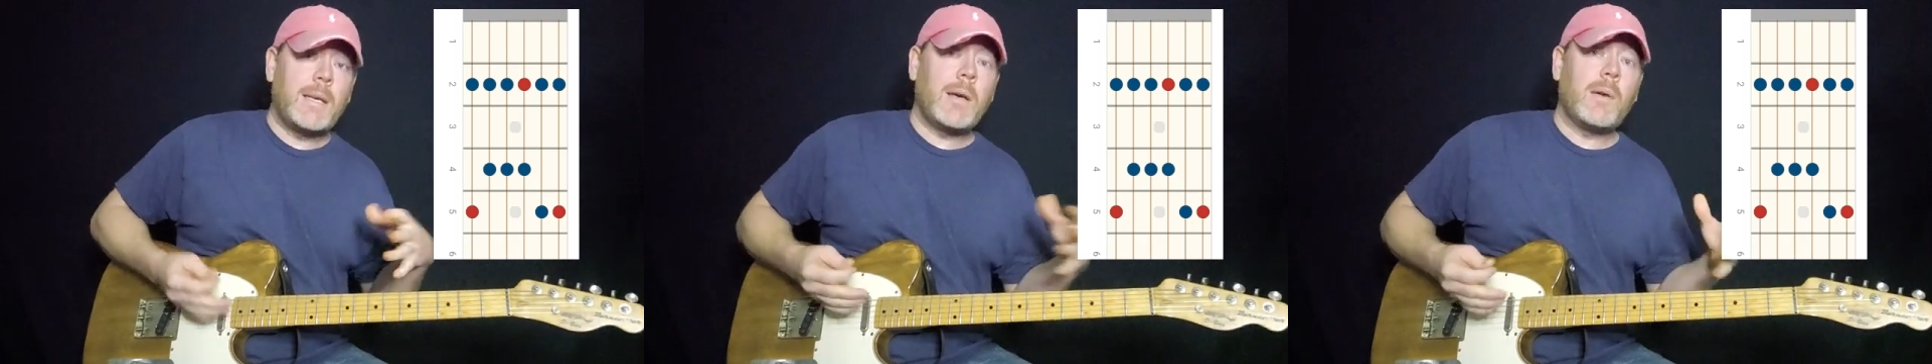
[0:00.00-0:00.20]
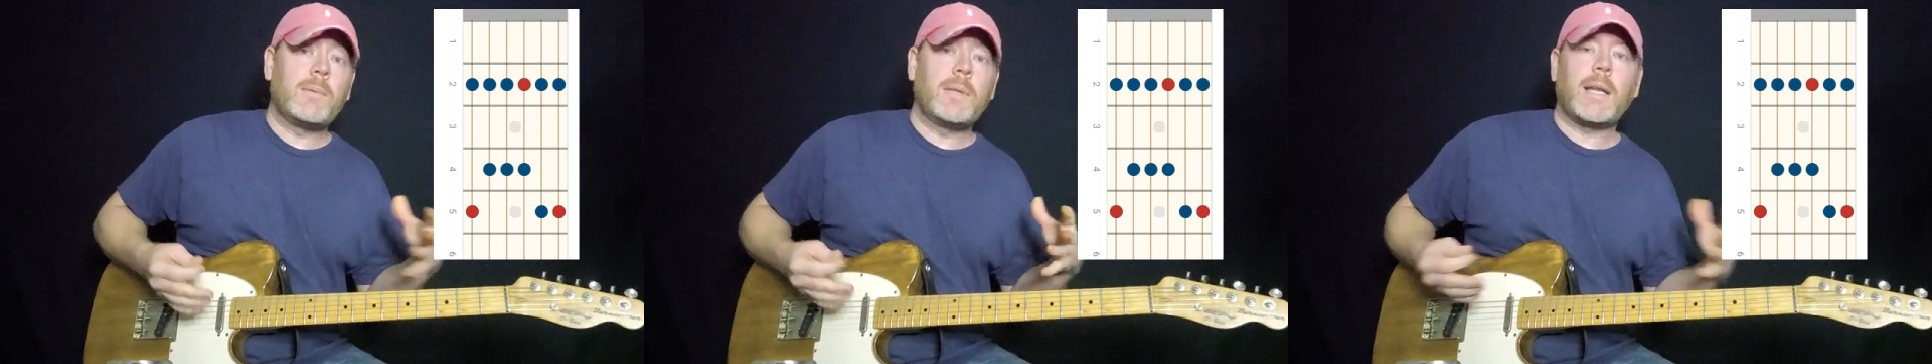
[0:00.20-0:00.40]

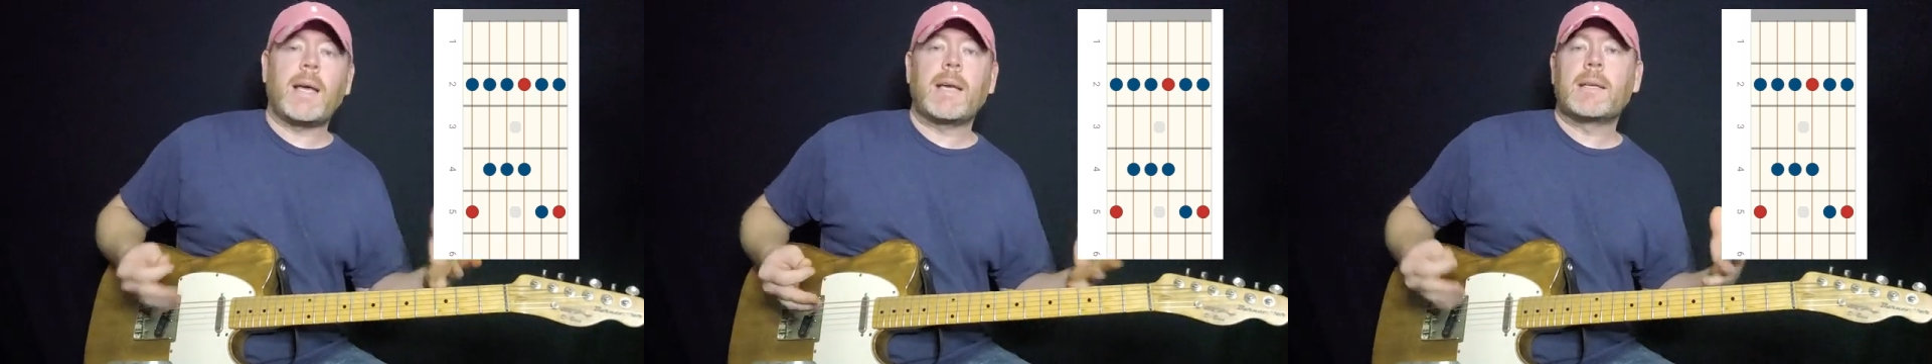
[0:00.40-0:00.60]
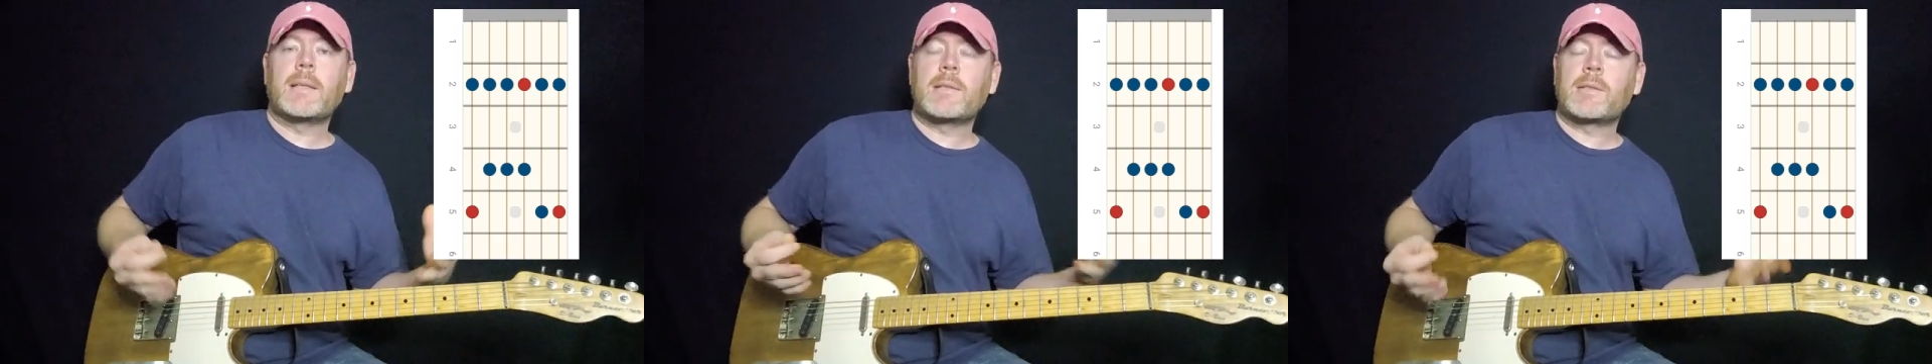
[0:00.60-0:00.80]
note that
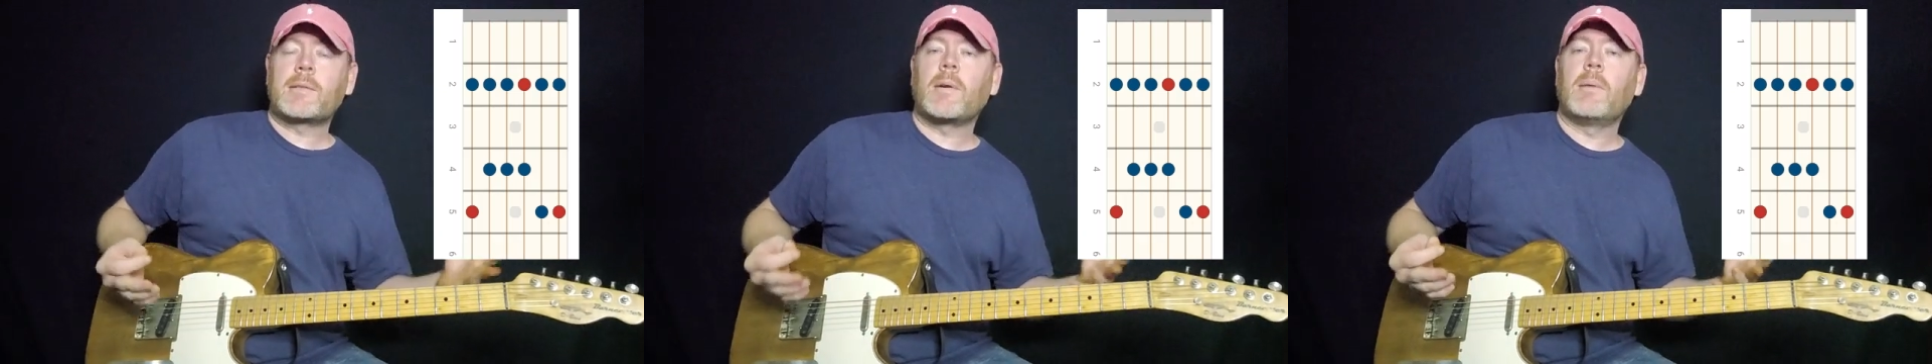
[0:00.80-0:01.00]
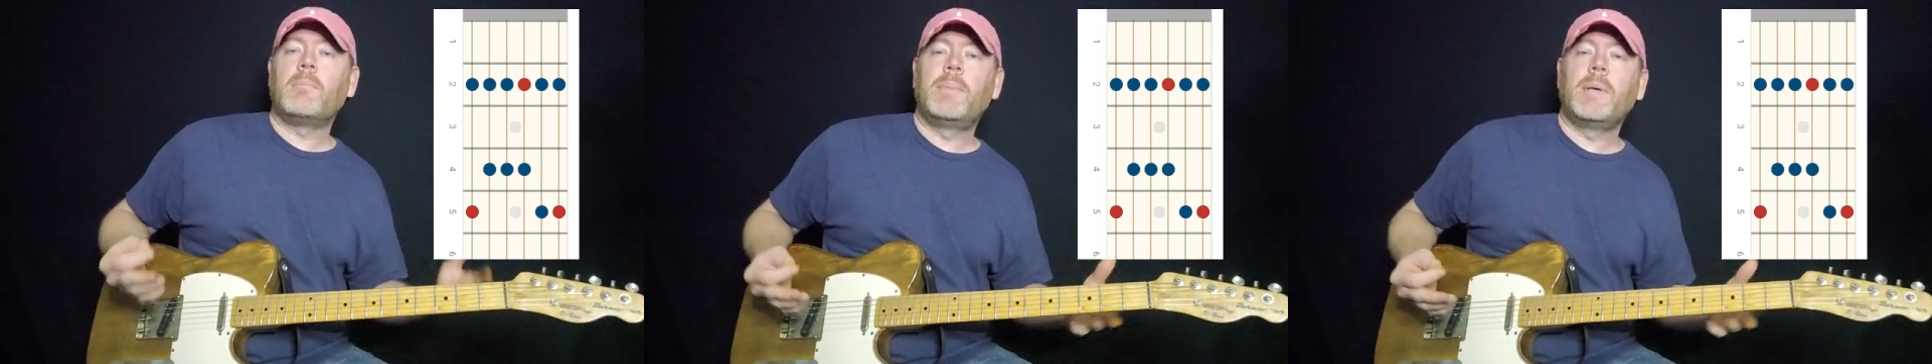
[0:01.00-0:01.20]
I can
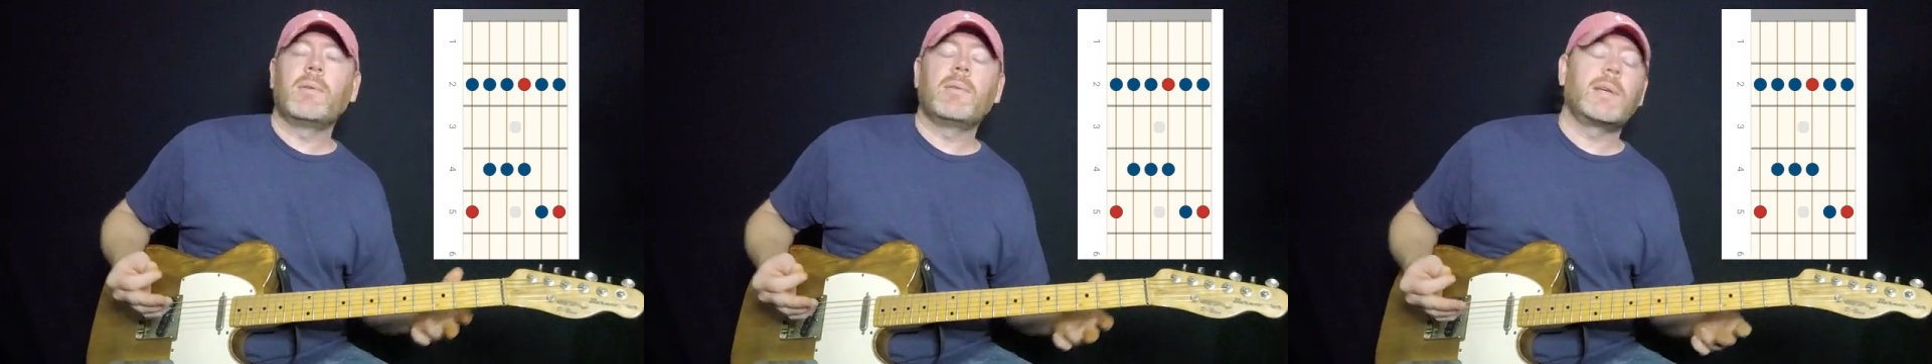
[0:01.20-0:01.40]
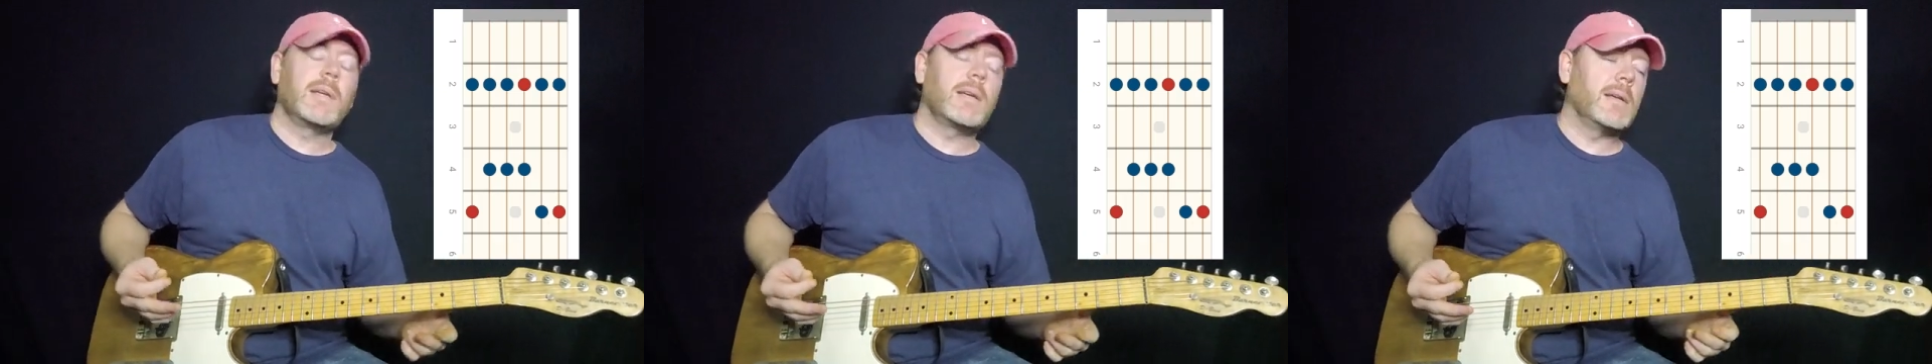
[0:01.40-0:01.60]
start
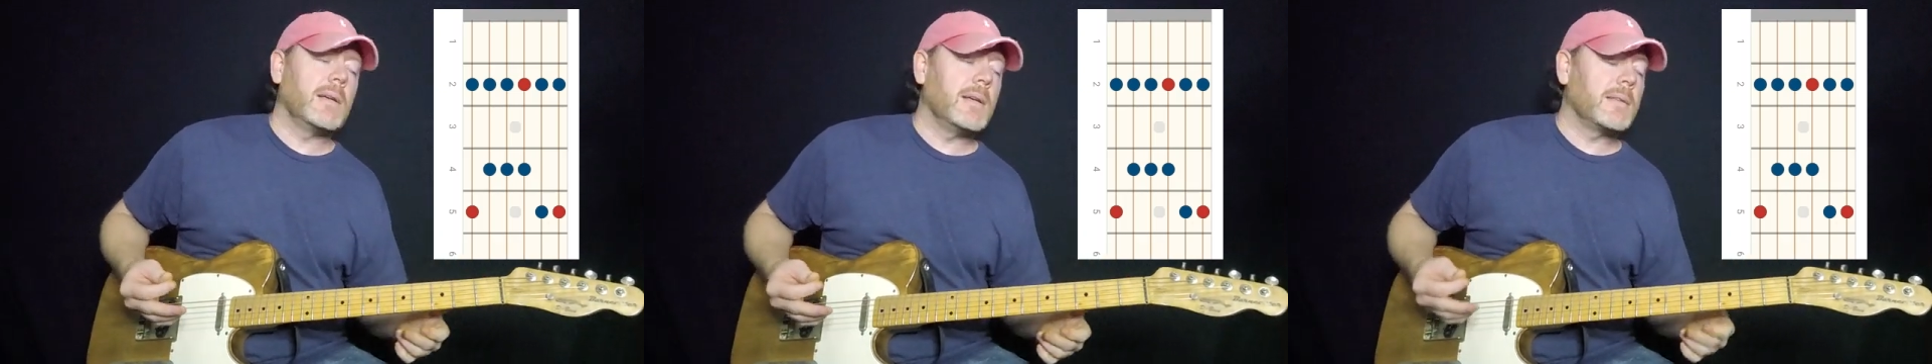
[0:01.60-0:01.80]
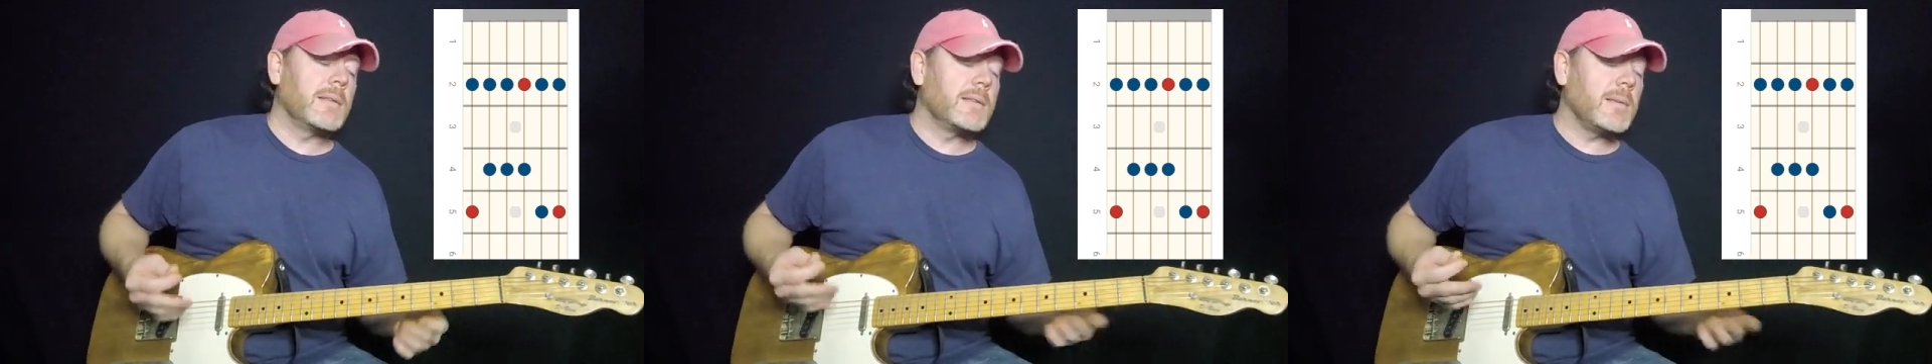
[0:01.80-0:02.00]
building
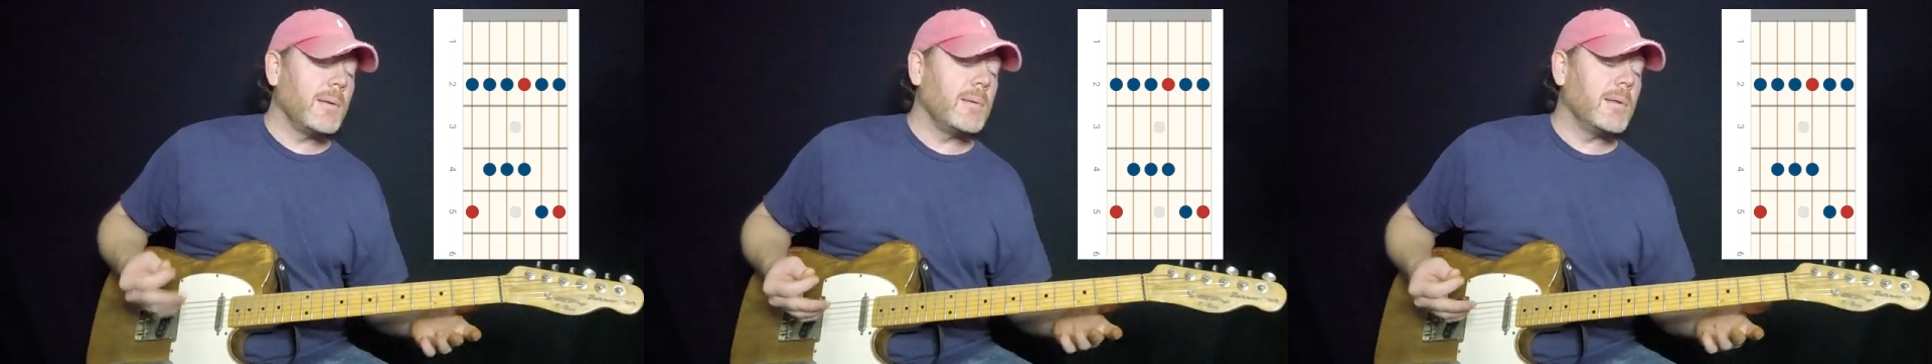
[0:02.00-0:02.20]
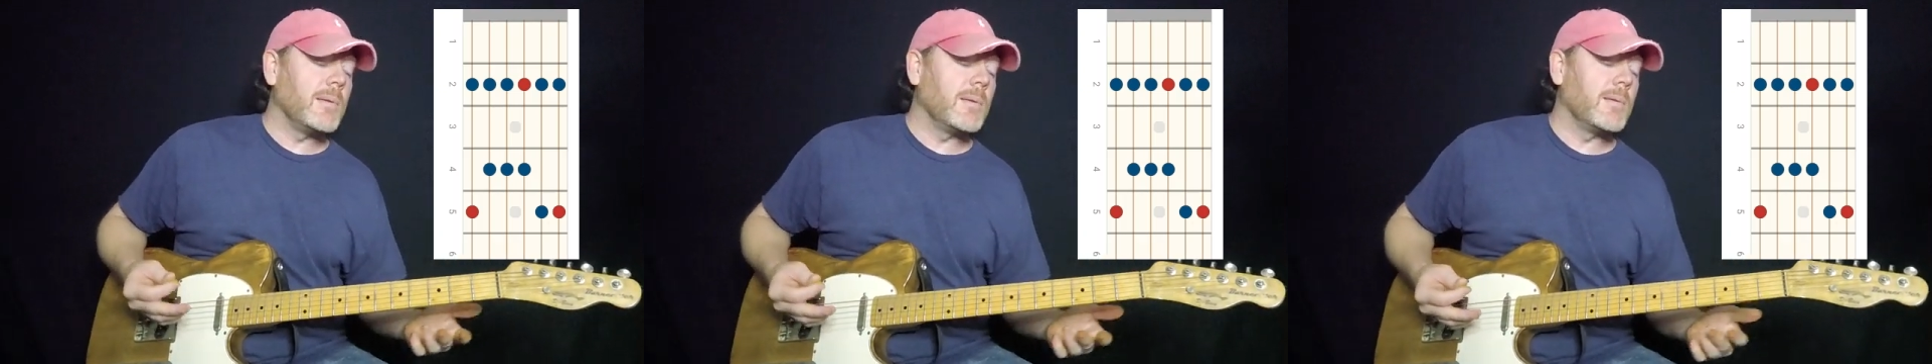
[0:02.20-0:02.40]
a
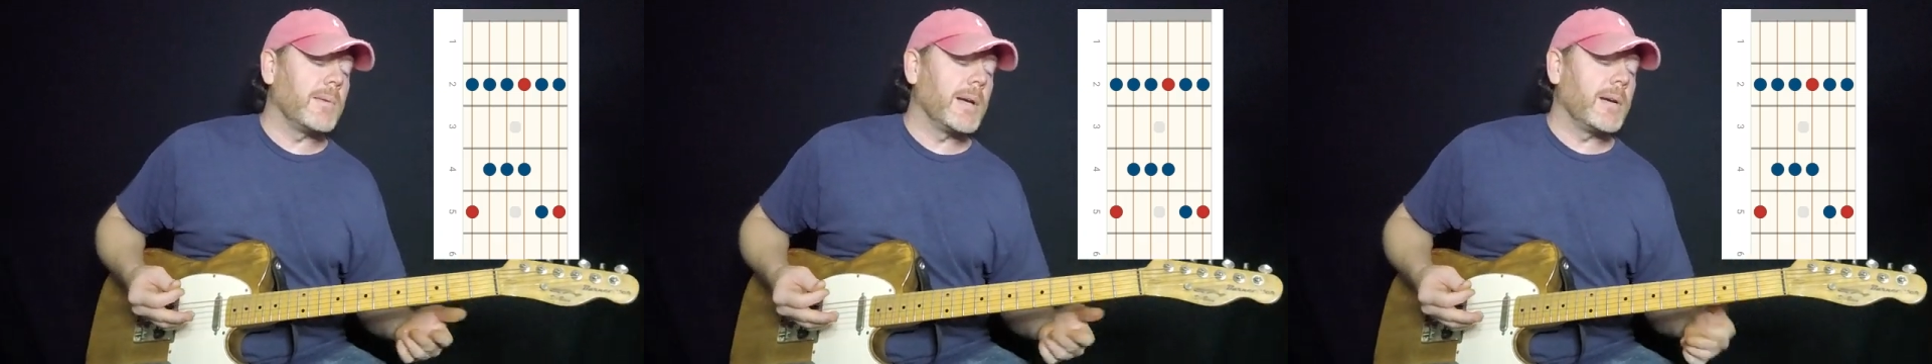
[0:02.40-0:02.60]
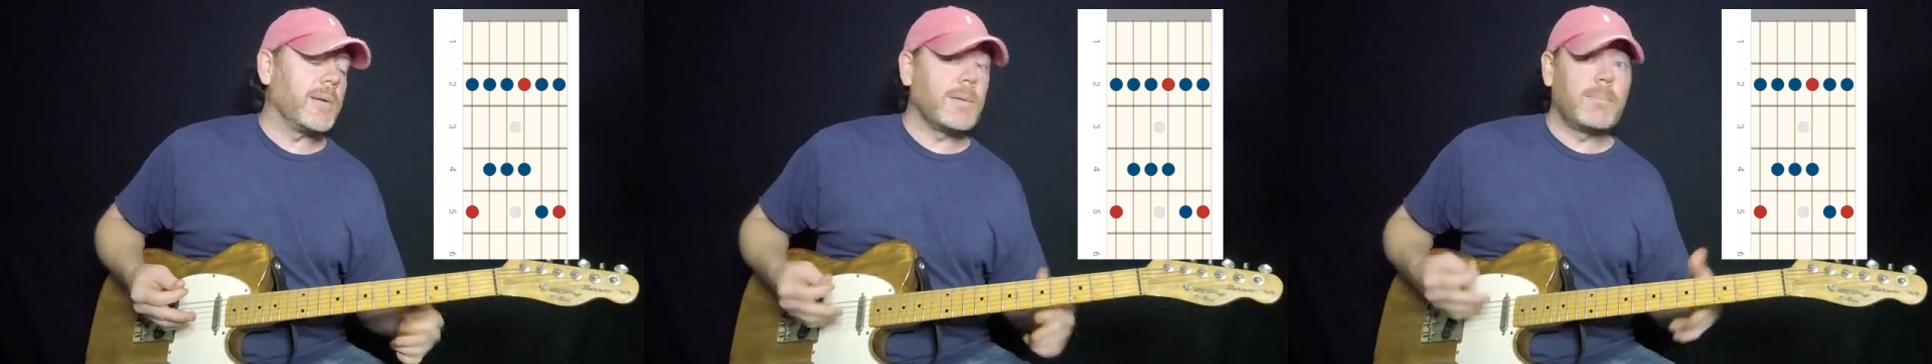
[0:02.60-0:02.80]
solo around,